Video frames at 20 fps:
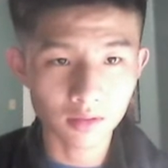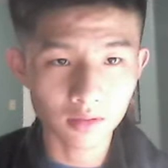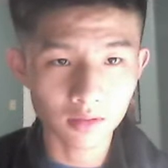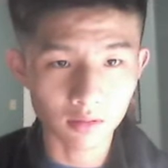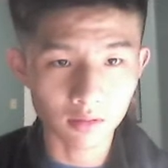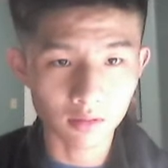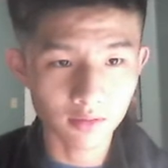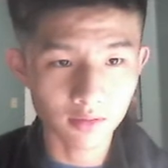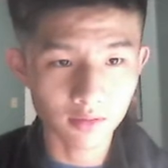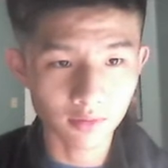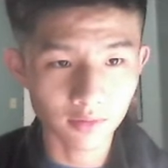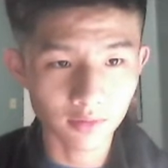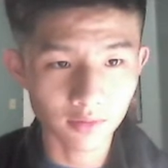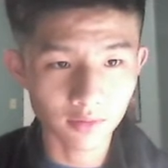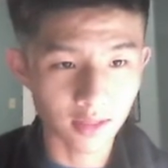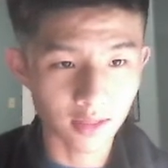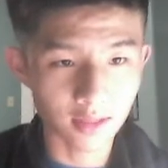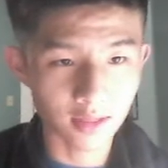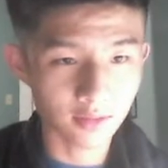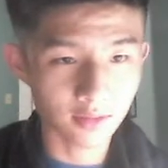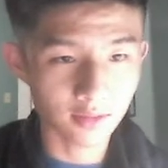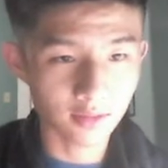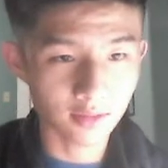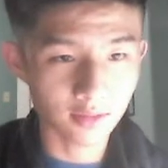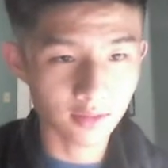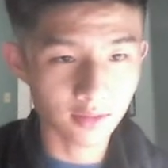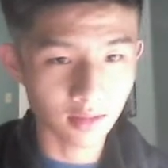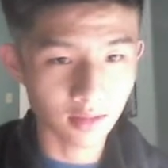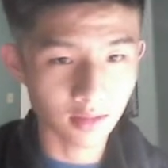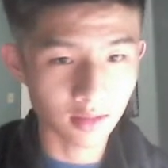I did find a Geeks for
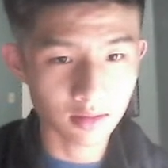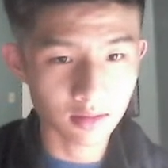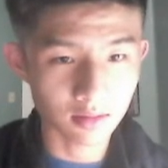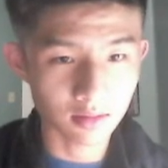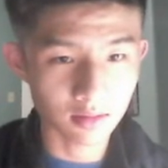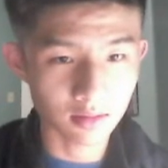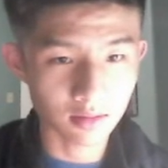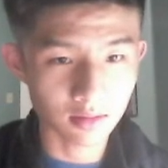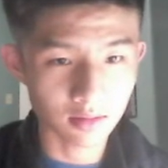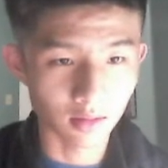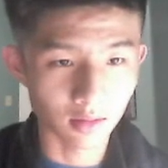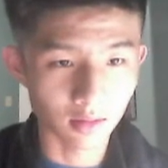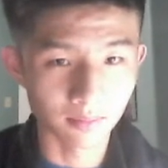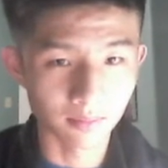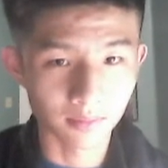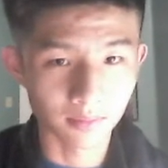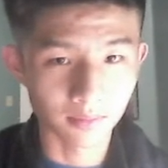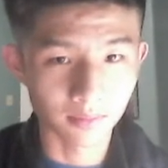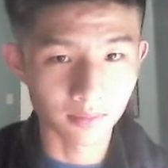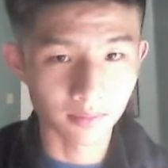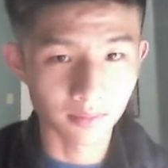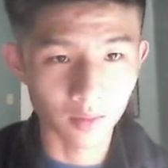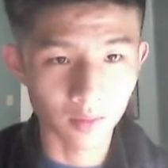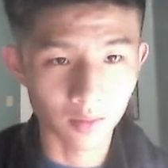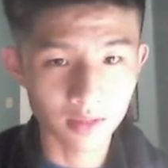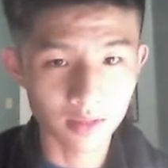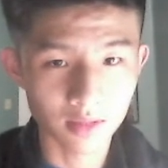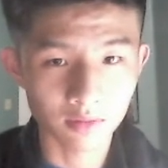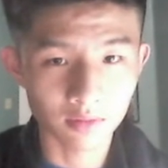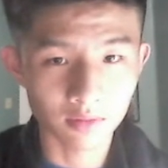Geeks kind of
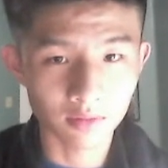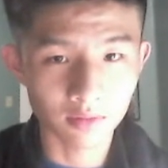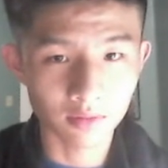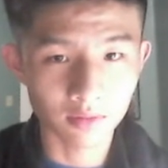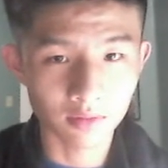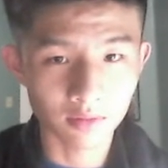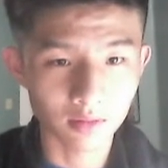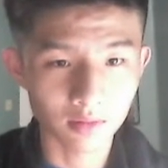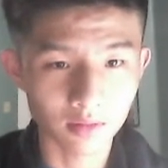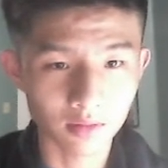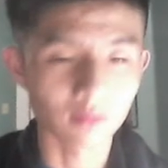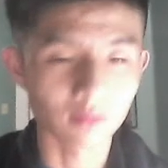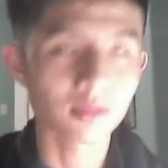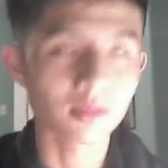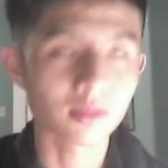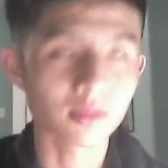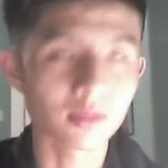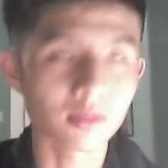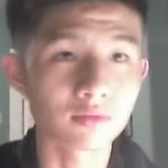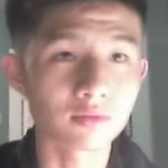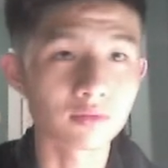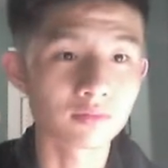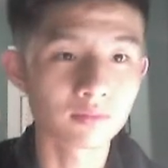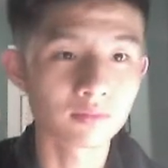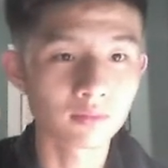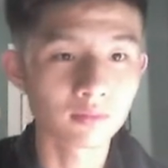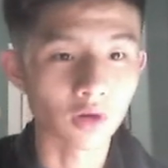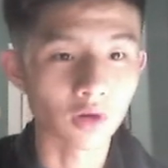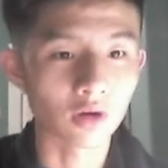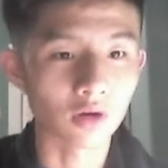website for it, or kind of
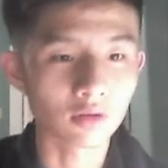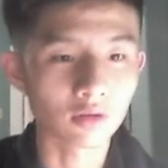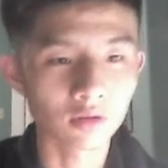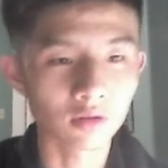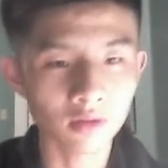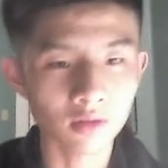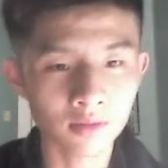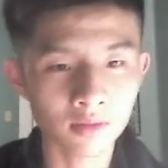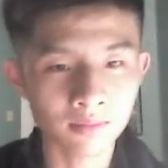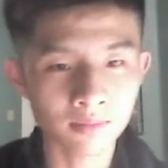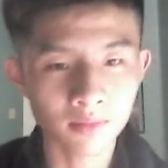article on it.